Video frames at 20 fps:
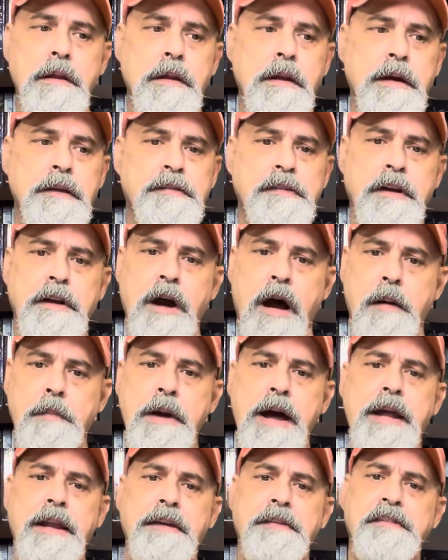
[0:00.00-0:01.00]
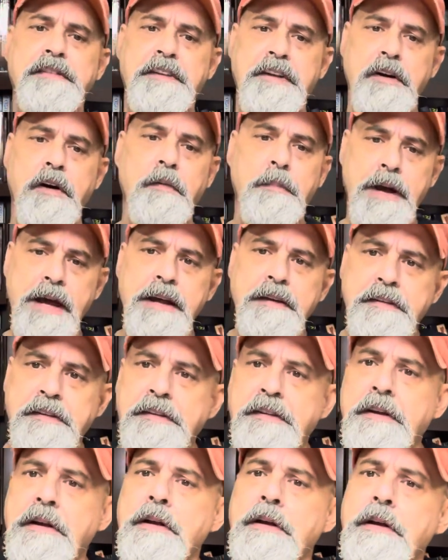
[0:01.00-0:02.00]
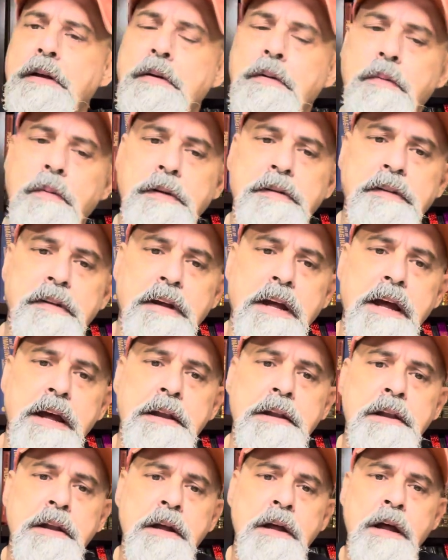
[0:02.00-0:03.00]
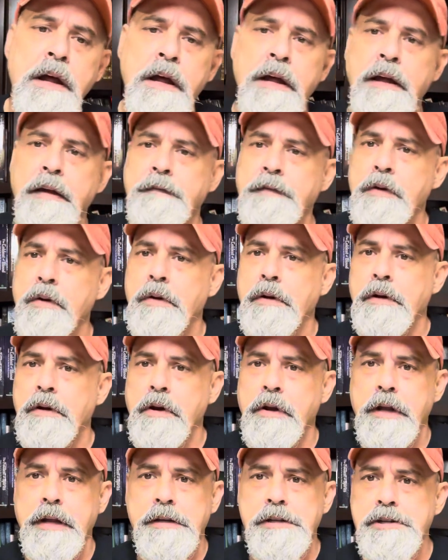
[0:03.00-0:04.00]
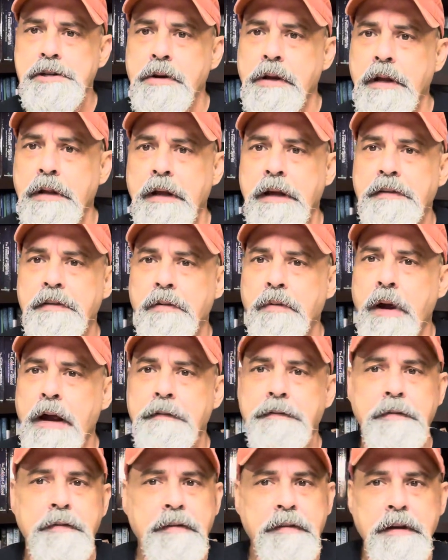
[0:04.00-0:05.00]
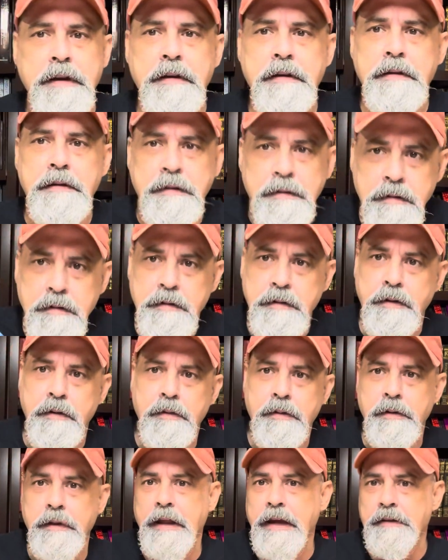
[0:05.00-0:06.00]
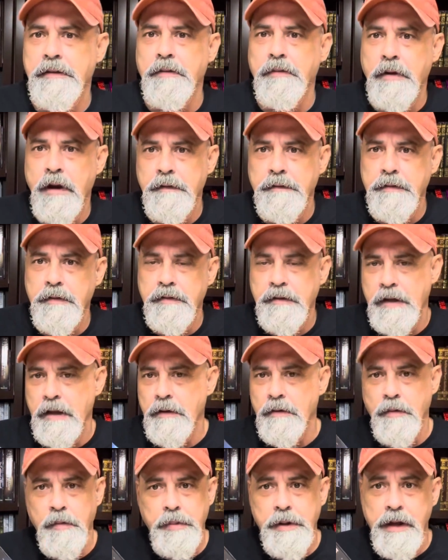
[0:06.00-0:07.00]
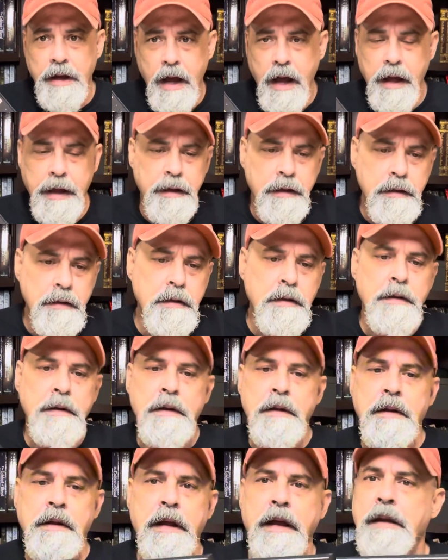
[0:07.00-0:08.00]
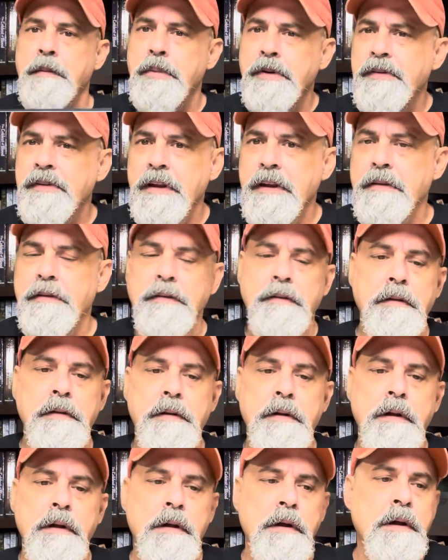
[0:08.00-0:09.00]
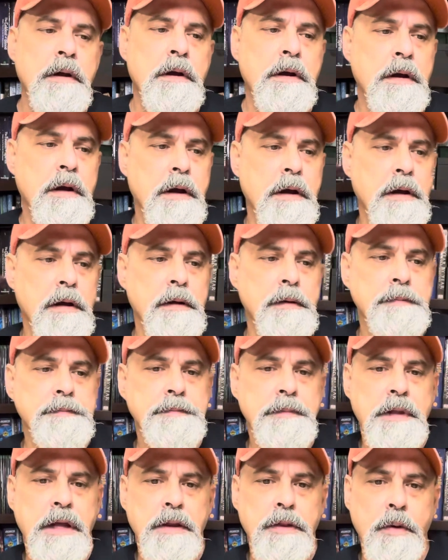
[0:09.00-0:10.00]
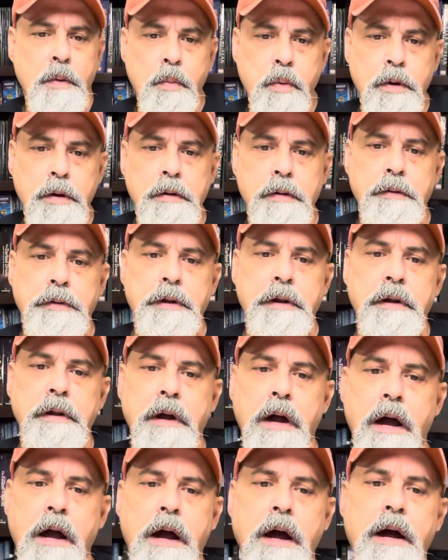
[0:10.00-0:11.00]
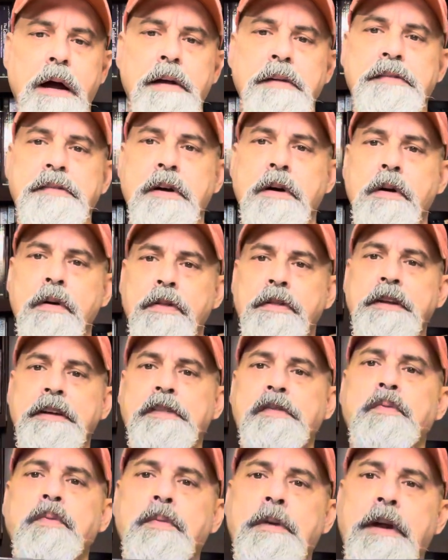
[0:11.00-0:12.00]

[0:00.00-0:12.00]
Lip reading: I said, combat is skill based. Once again, if you're good at shooting laser rifles, then your laser rifle skill will be high in percents. The world. So this